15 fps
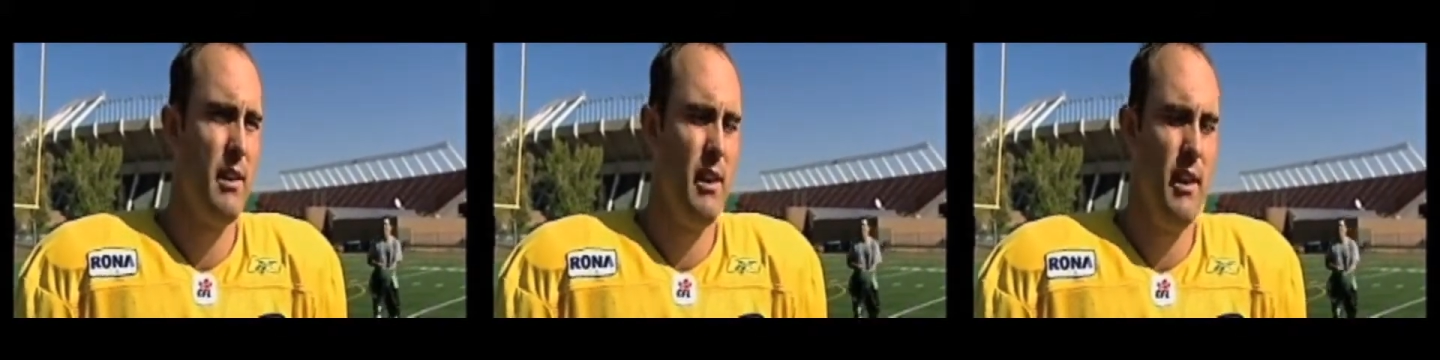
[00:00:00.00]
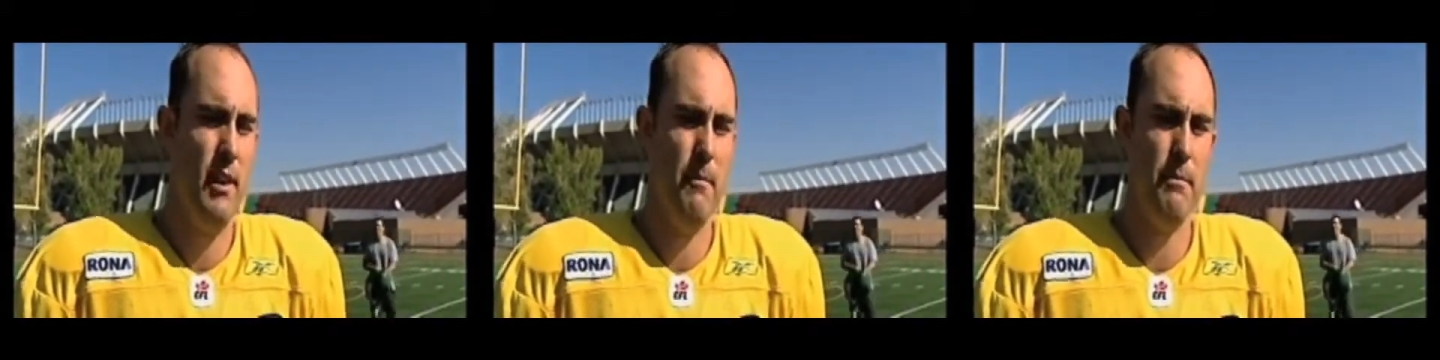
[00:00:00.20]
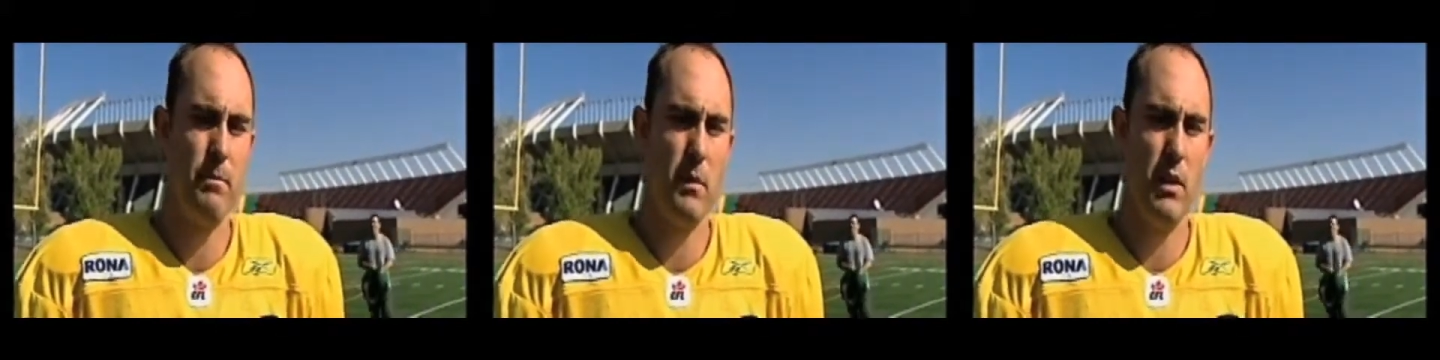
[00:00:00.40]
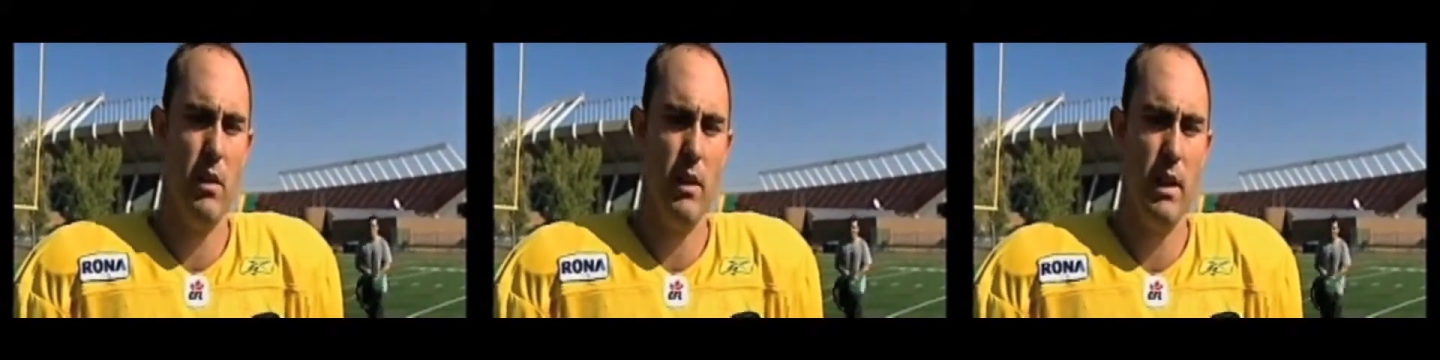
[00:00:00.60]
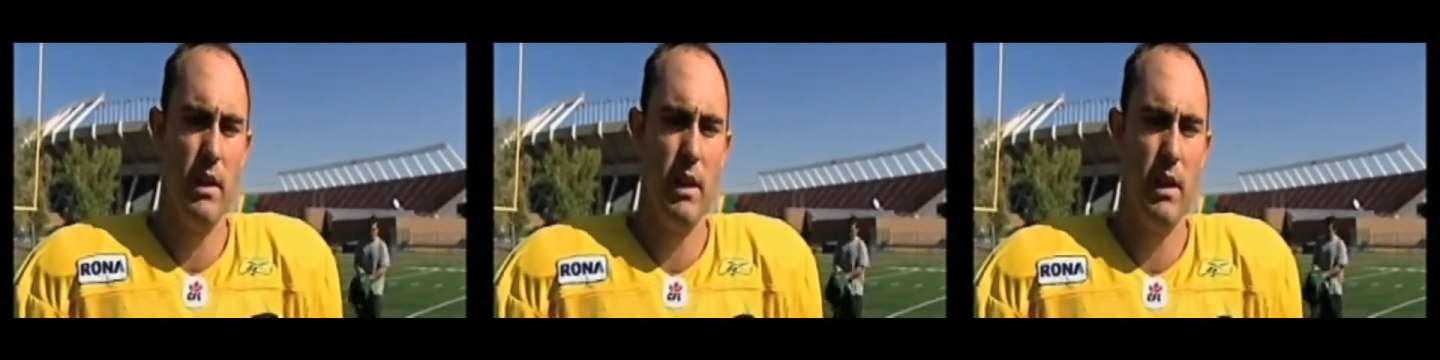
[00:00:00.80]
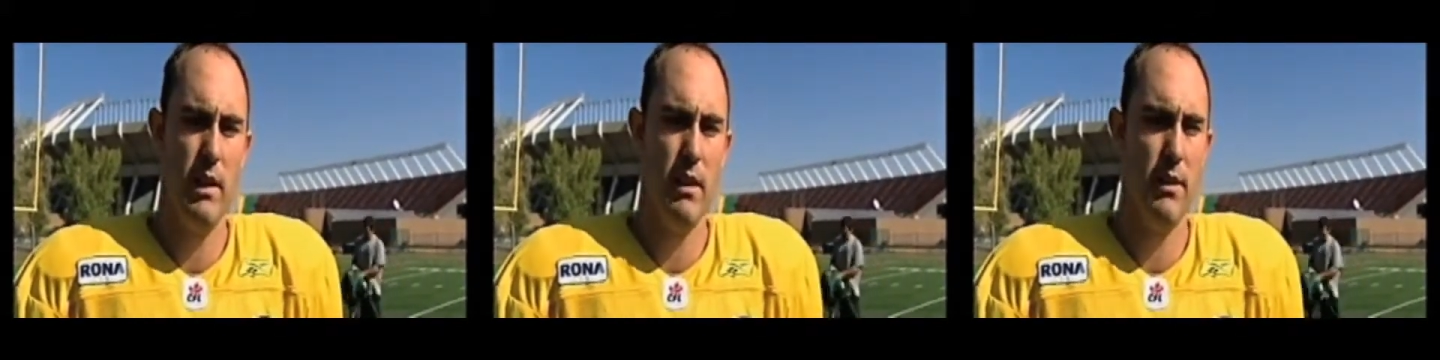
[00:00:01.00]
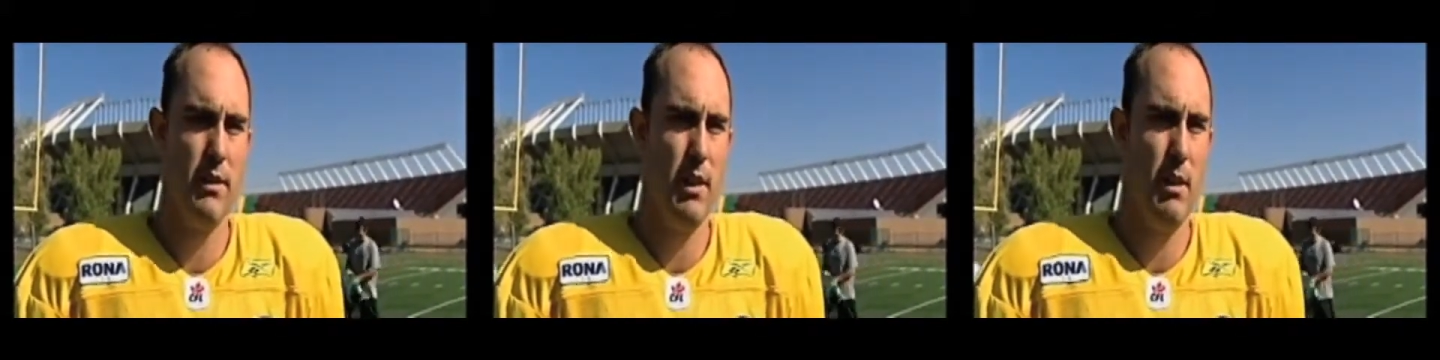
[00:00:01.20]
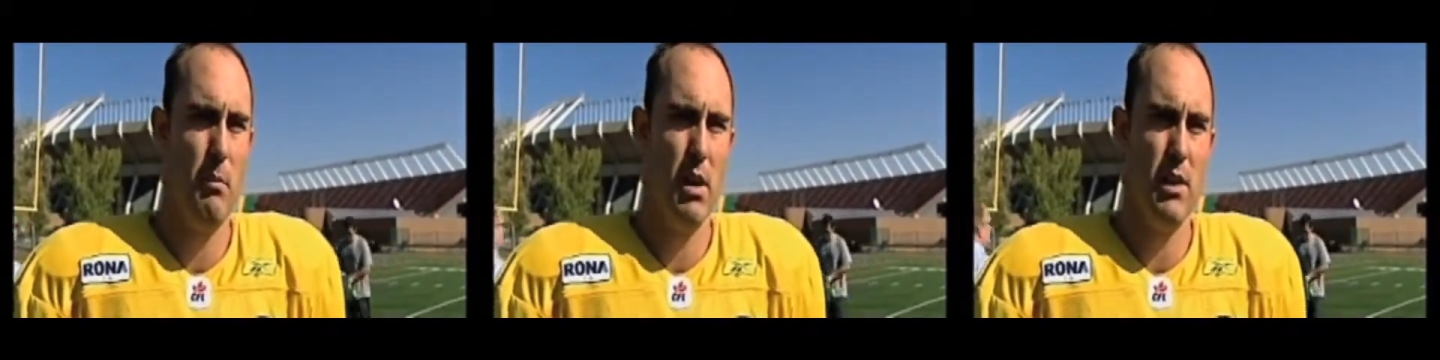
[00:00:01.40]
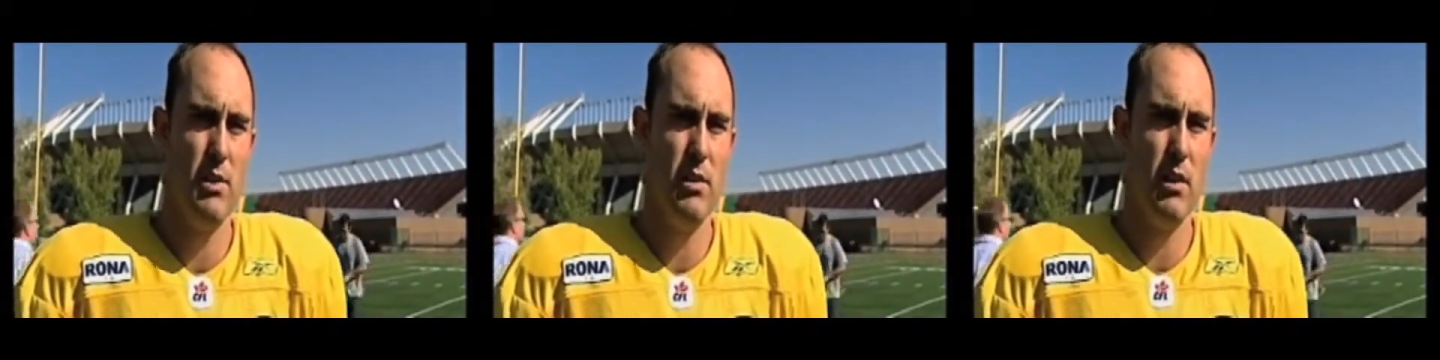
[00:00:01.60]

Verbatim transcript: Um, you know, he, he didn't say much.